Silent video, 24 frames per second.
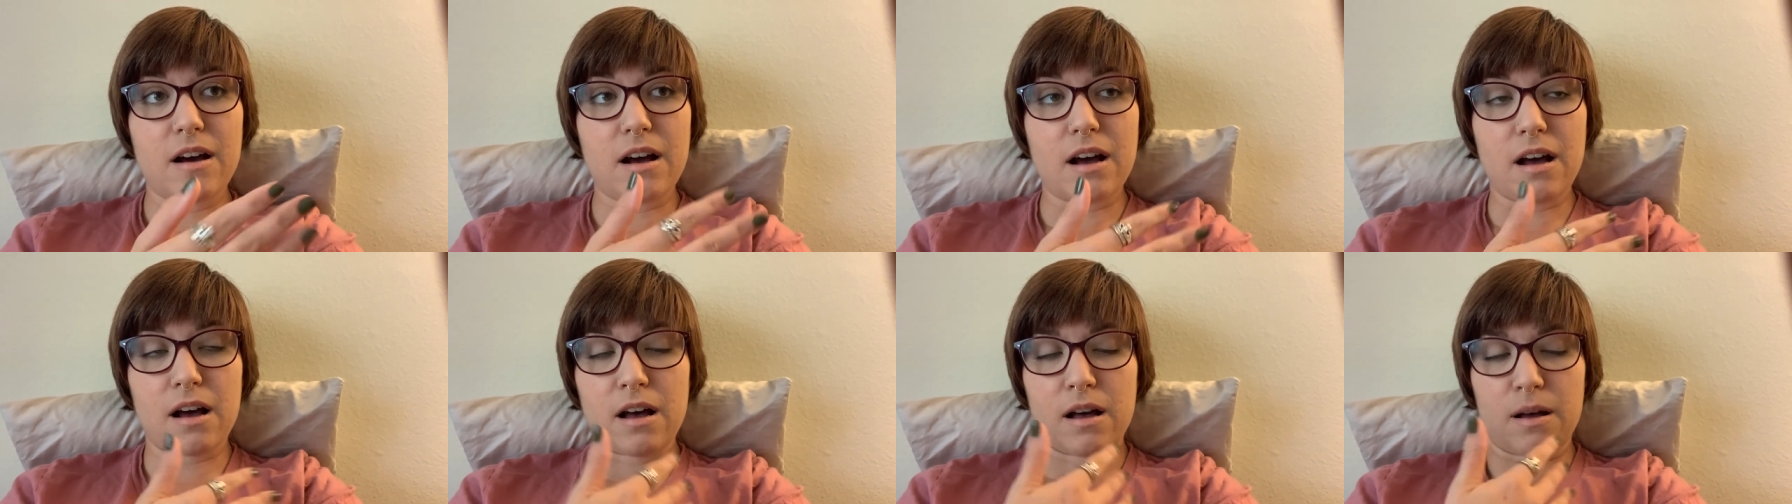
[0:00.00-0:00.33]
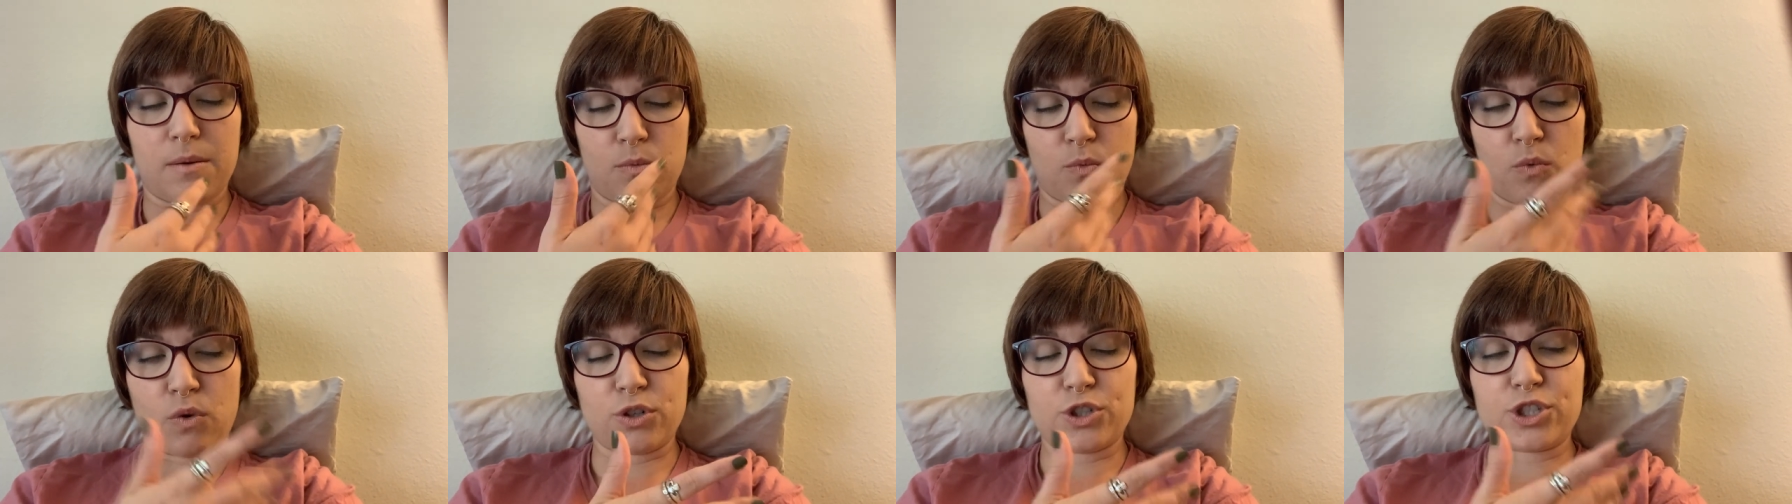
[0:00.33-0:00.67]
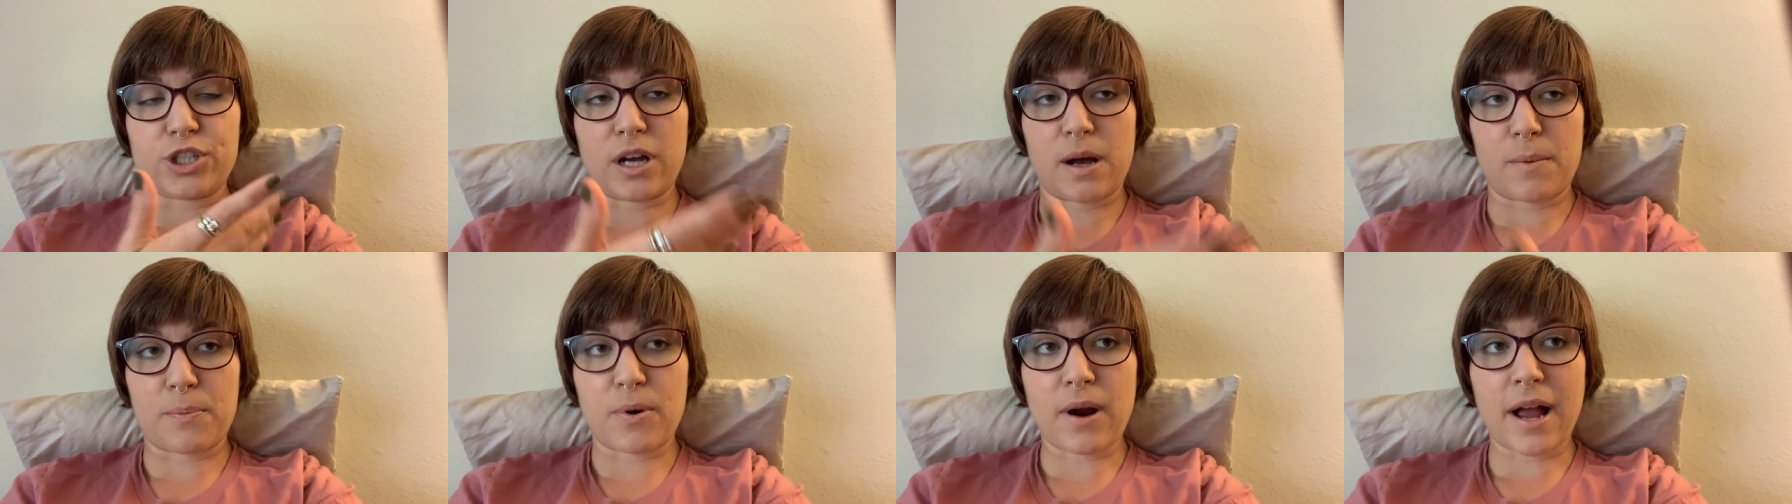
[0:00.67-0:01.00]
um, well, she
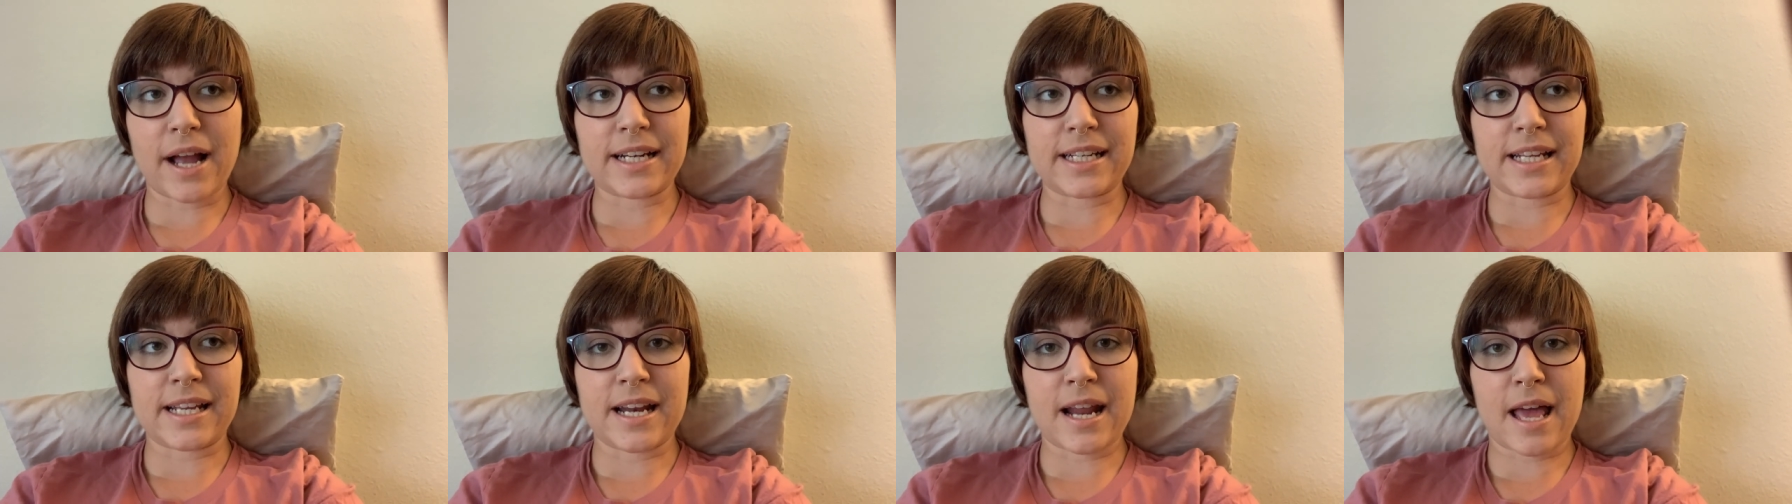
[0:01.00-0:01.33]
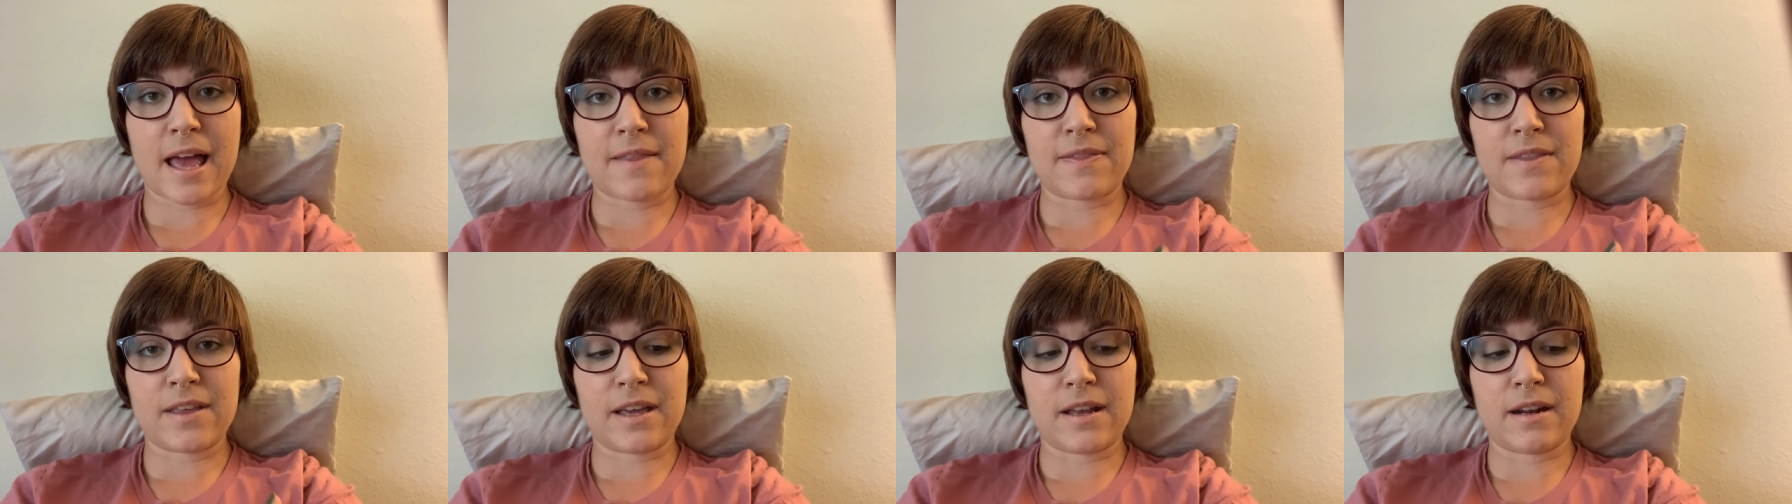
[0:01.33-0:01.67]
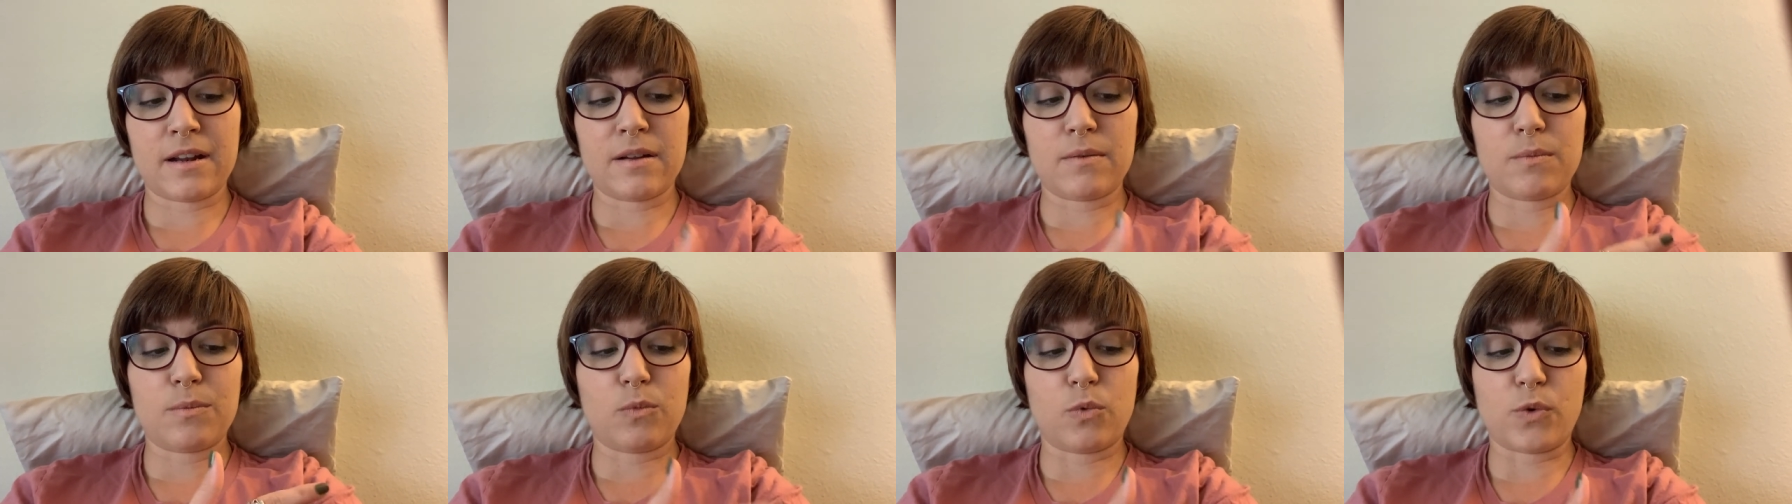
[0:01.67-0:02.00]
got pregnant and
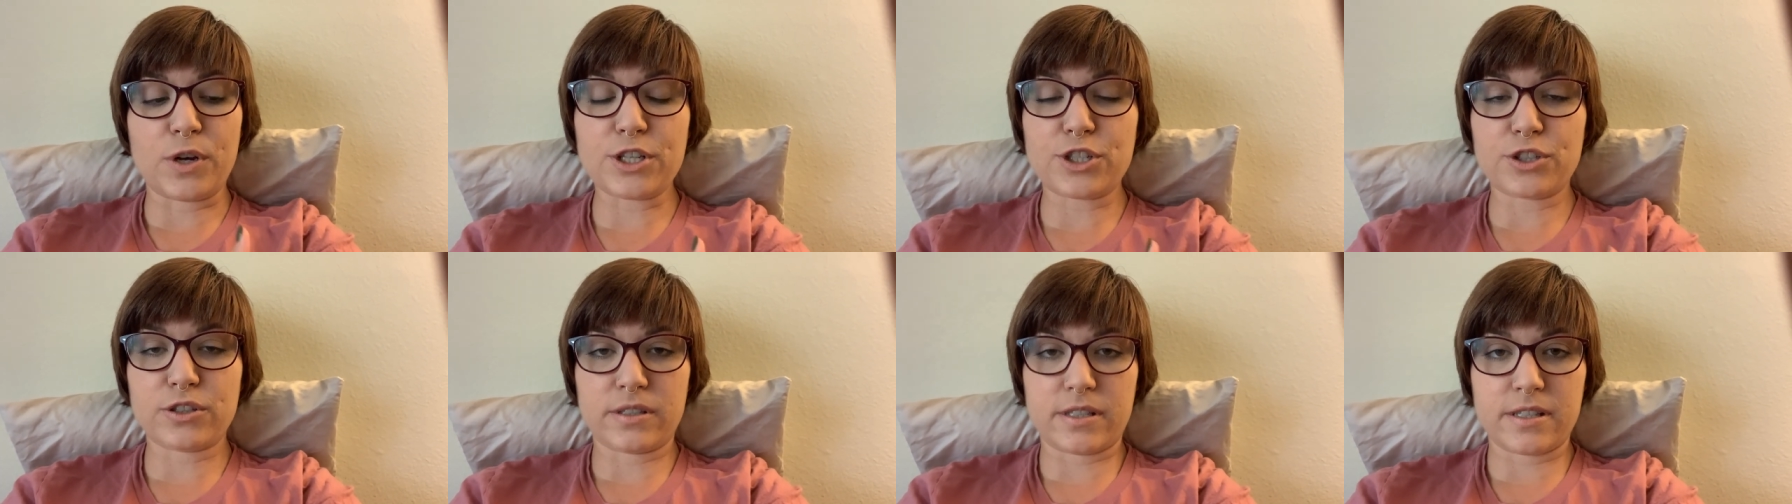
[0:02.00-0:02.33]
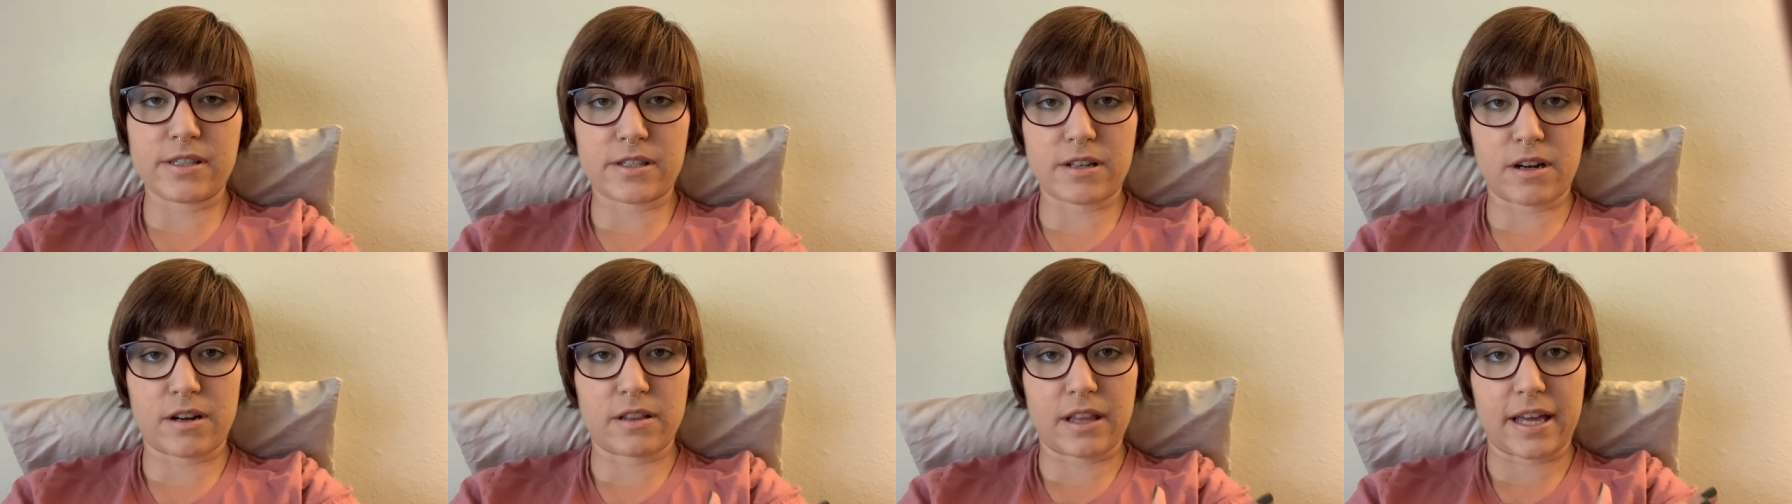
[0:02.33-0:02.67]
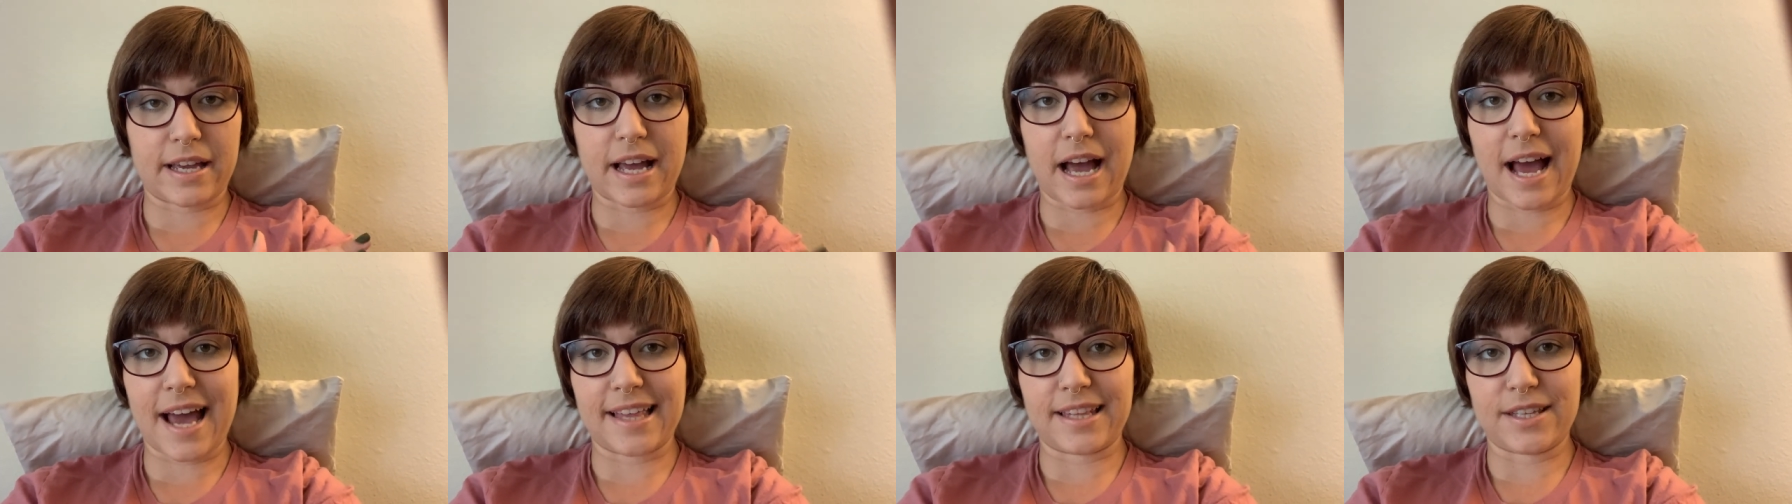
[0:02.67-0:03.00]
then witchlings are
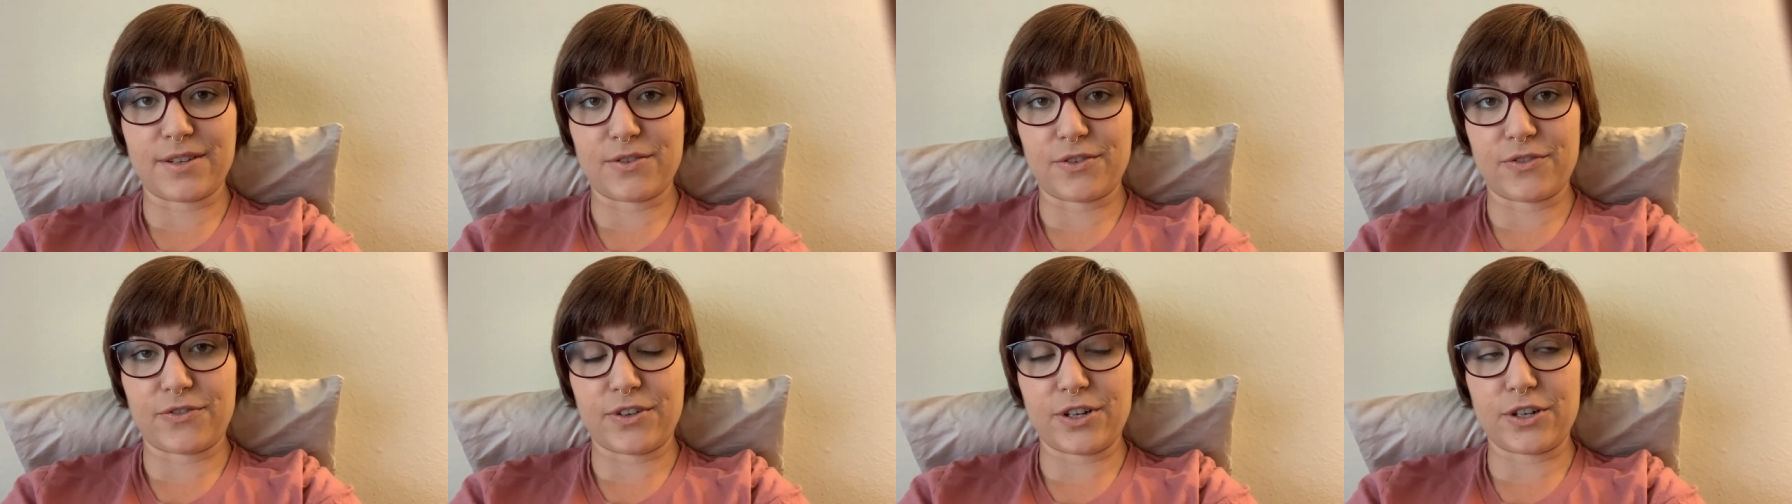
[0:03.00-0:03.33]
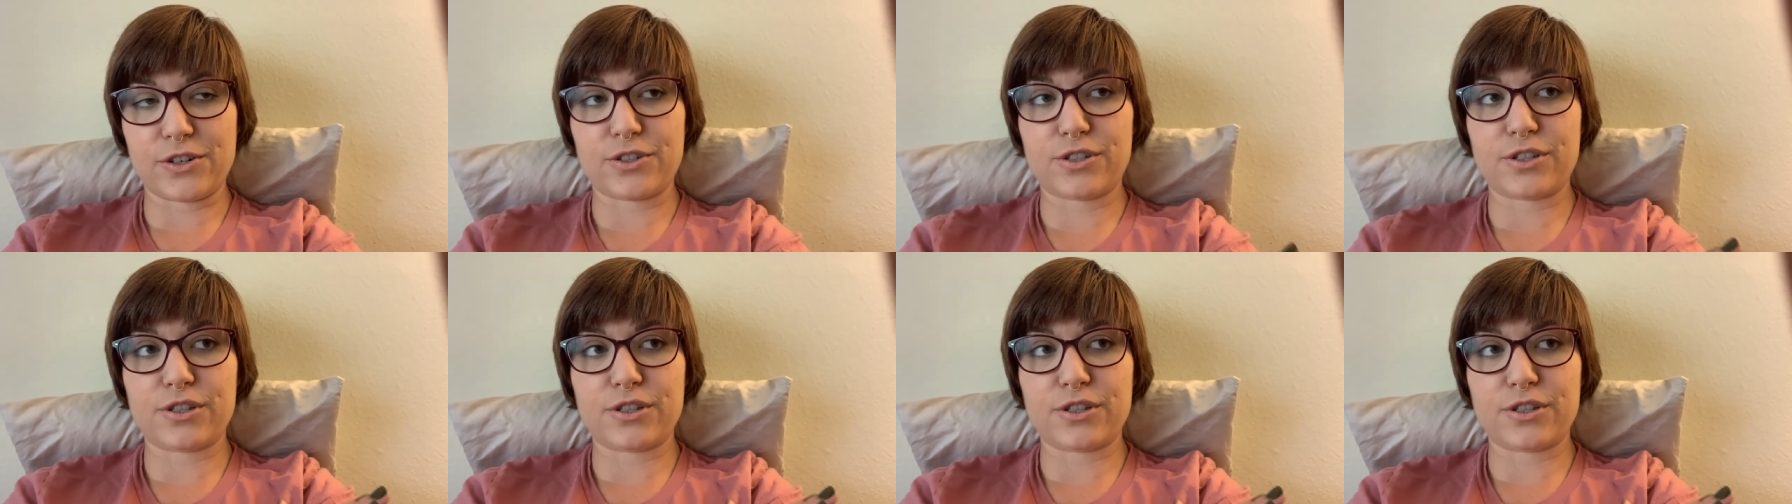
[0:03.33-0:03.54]
like highly revered.